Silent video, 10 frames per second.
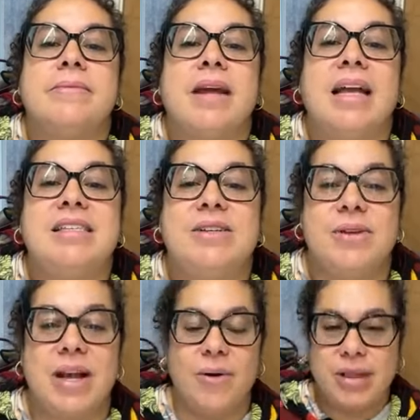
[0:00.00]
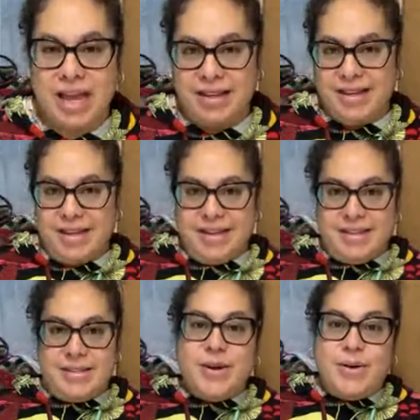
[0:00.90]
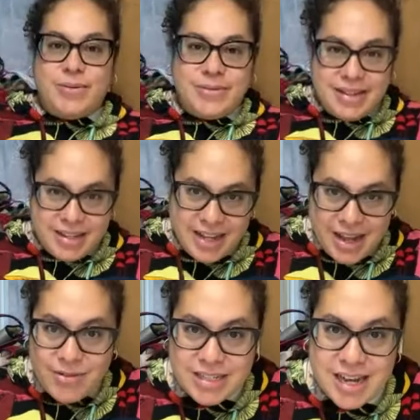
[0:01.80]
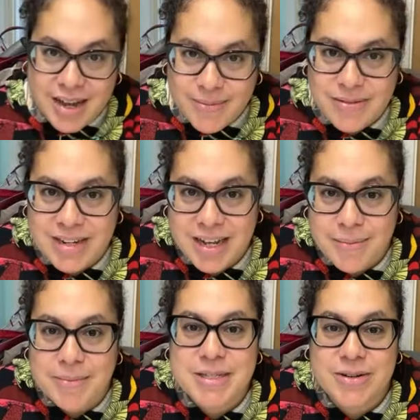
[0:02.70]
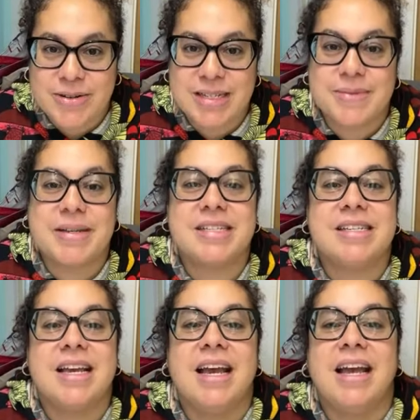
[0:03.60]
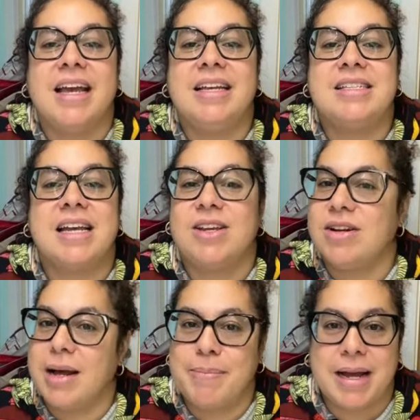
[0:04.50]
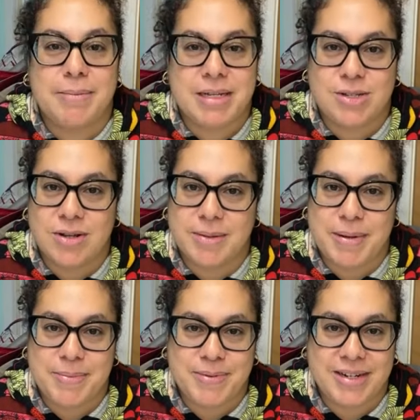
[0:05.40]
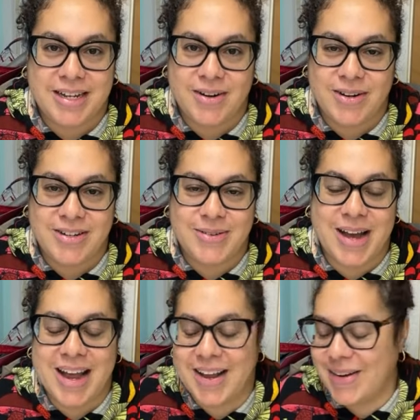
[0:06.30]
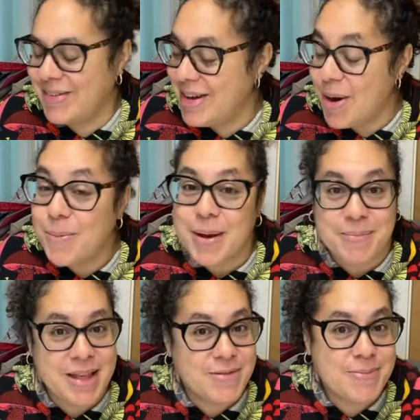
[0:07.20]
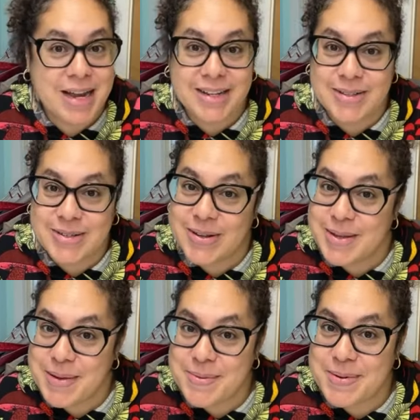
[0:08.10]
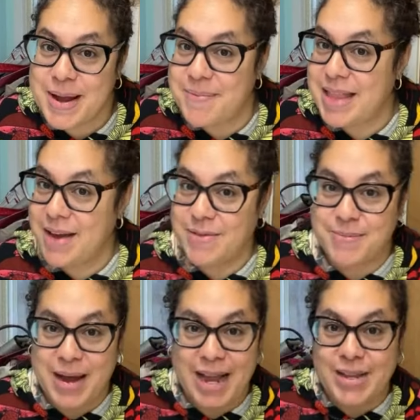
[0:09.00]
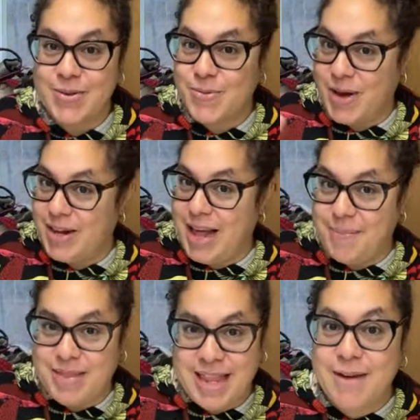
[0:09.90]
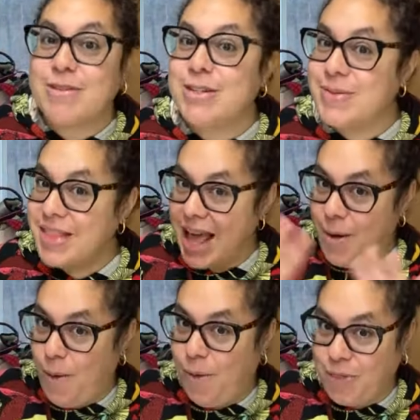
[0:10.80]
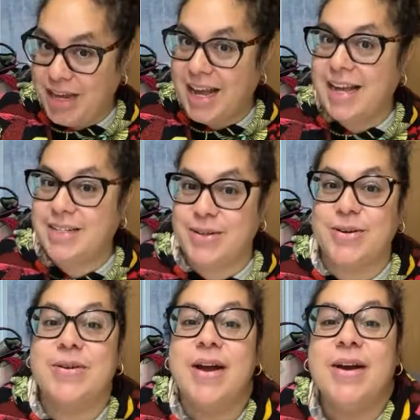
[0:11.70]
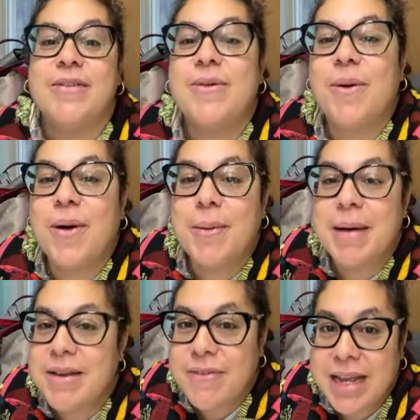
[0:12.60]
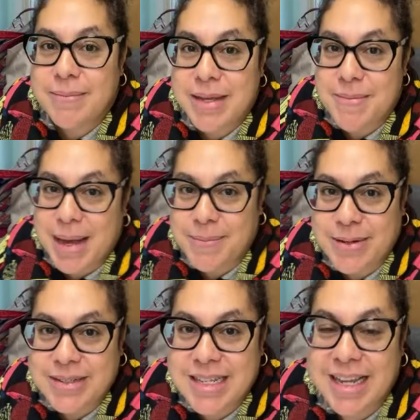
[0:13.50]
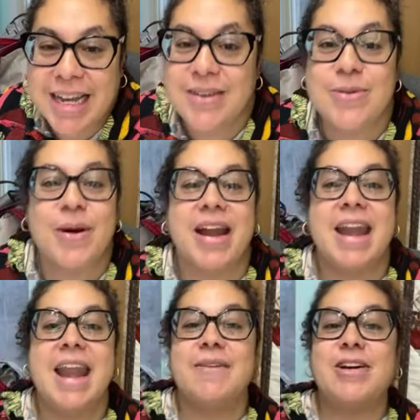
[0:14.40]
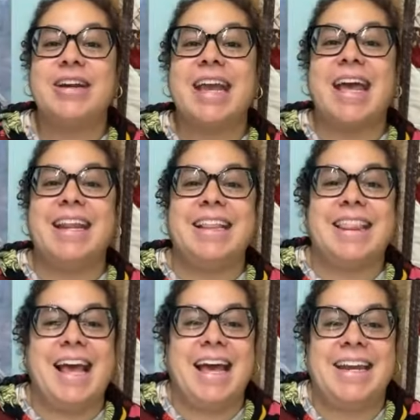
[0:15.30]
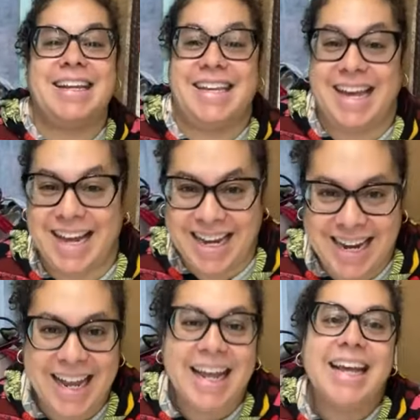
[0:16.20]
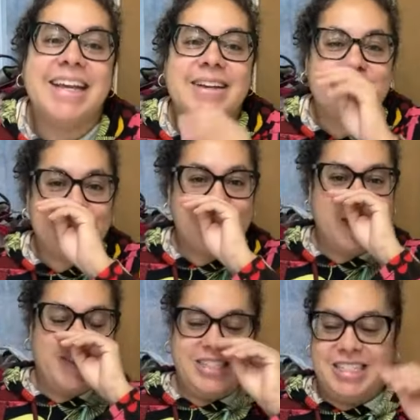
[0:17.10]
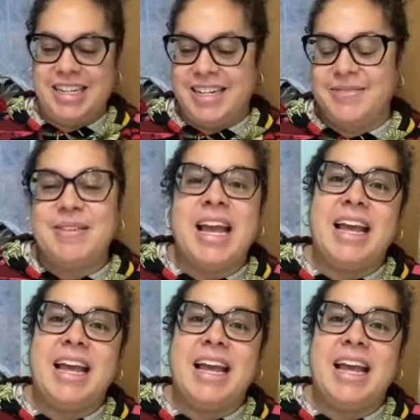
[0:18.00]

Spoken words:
I see you now. Okay. So every time when we come up to Christmas, he's like, you're not buying me toilet paper again, are you? I go, nope, I'm never buying you toilet paper. I'm never buying you one. I'm never doing that whole thing I do for all my family members. You are never getting that again. Good morning, Regina.